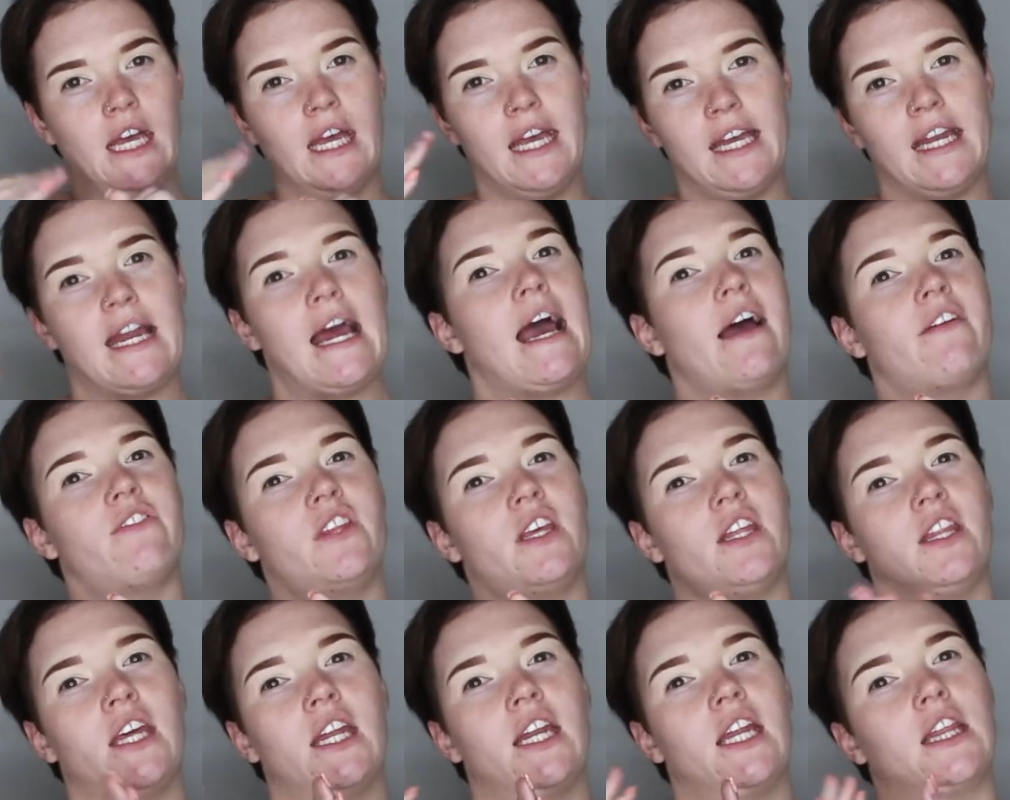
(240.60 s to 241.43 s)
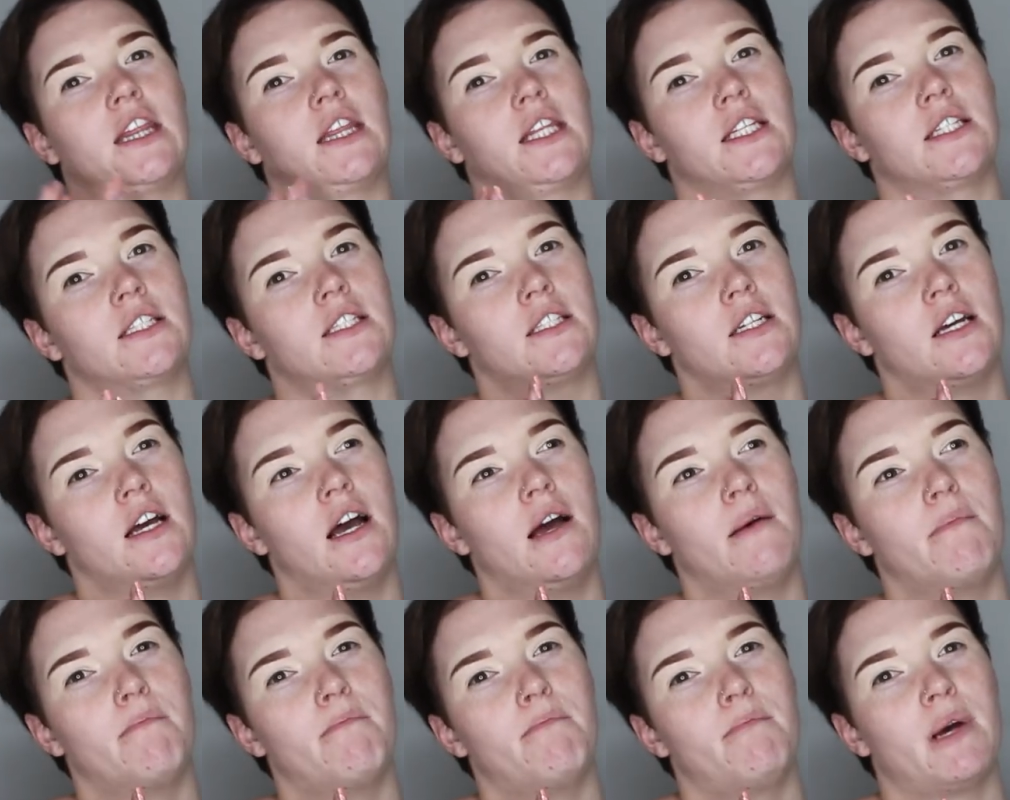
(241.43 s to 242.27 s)
it out there that at this
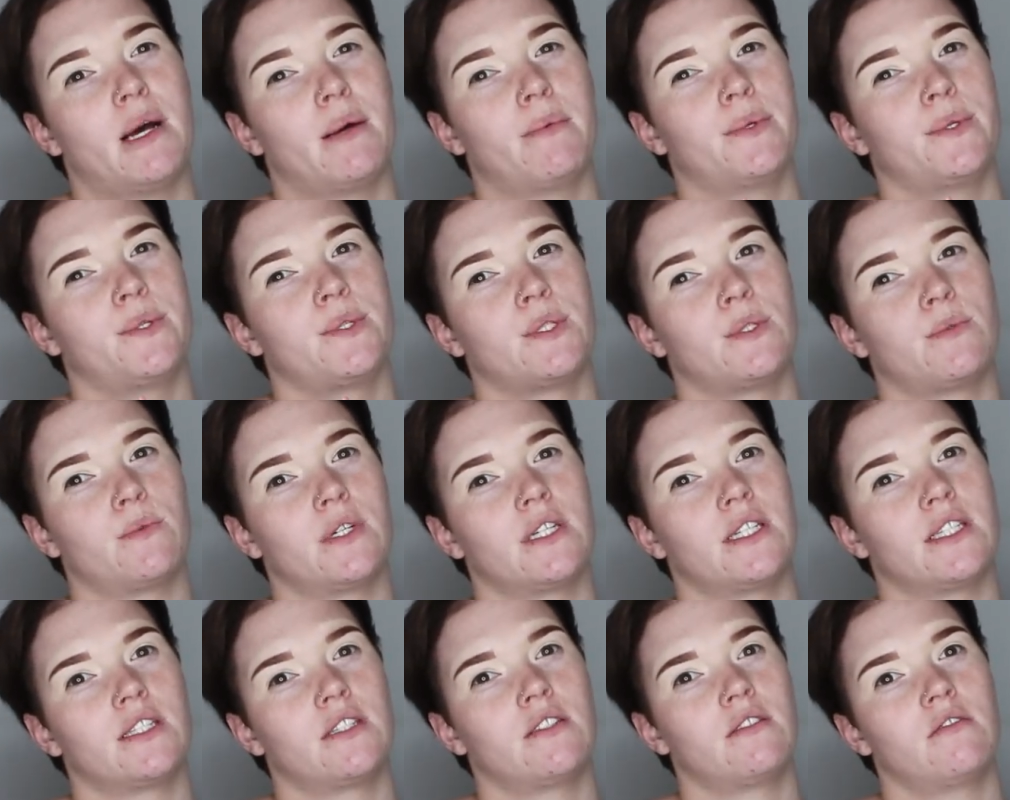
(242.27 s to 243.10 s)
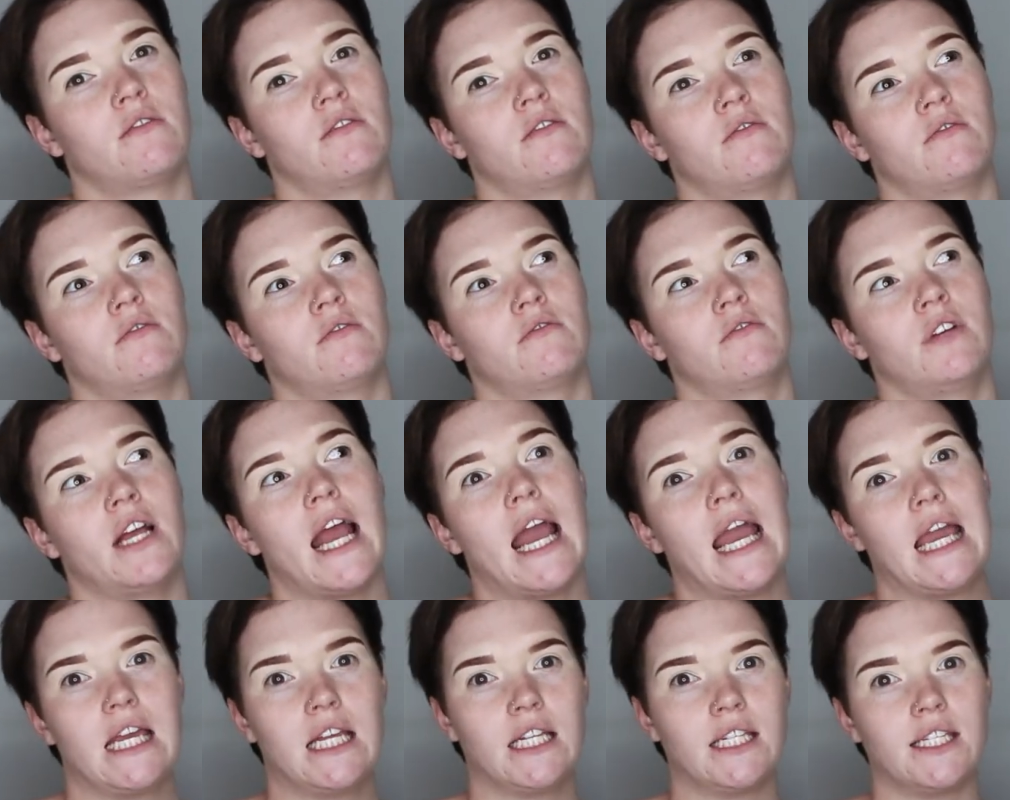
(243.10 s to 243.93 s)
time, Bubbles was
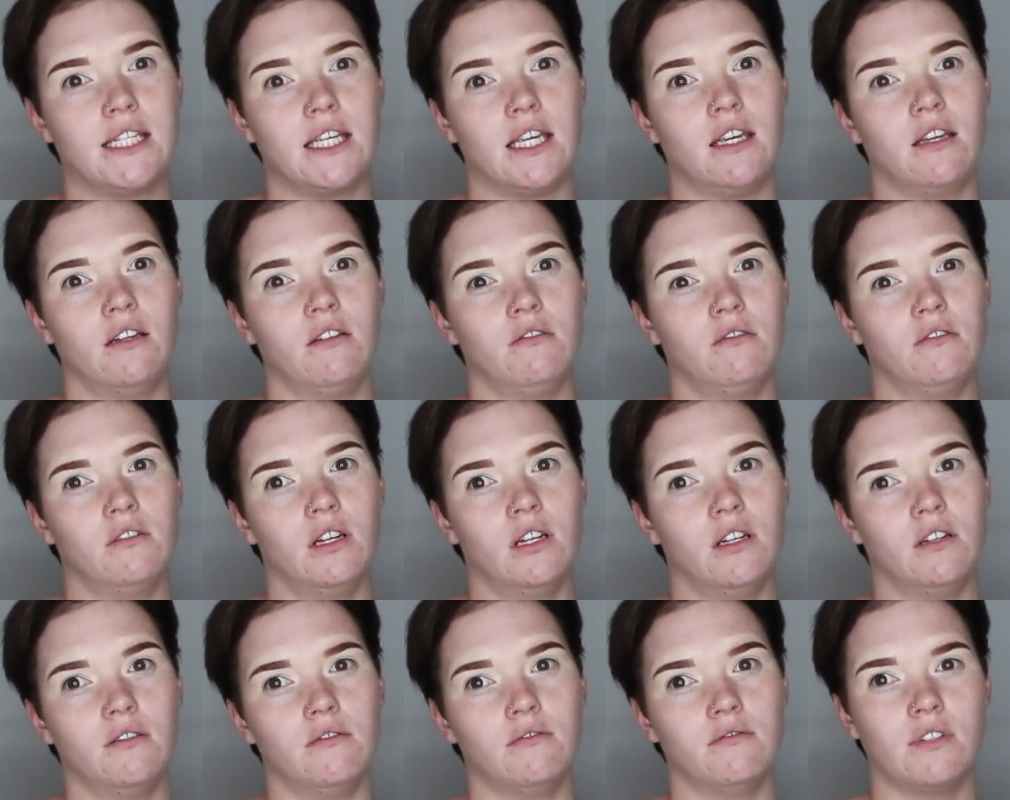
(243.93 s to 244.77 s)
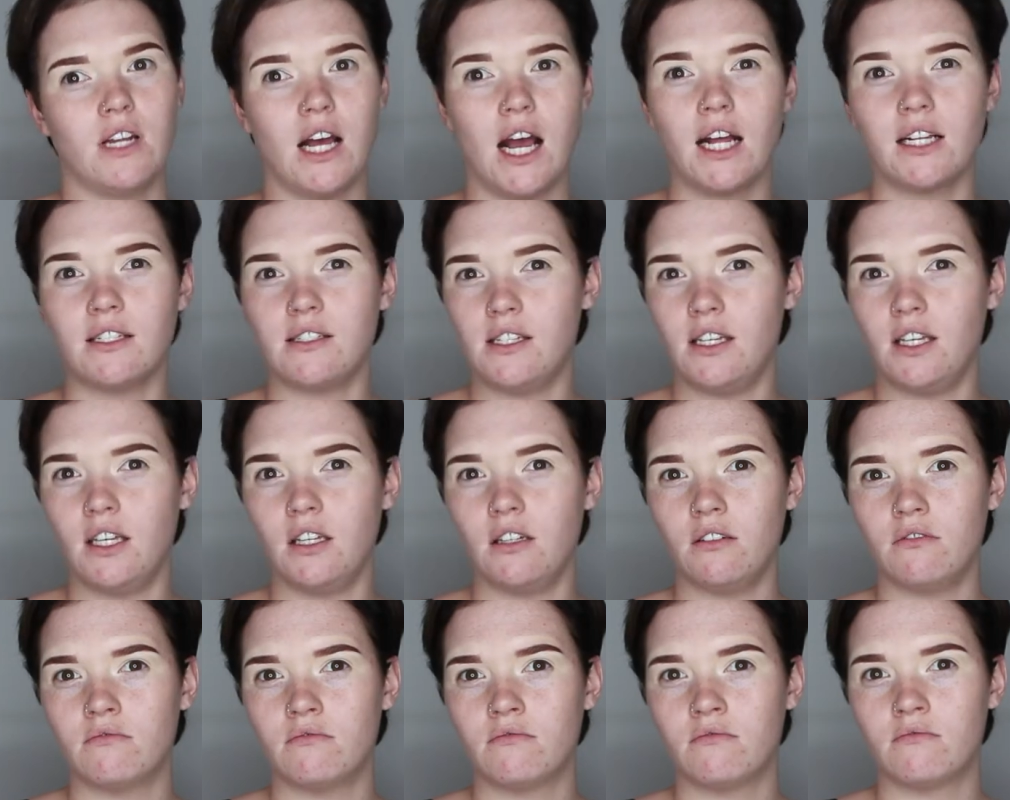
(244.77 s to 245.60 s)
eighteen, nineteen.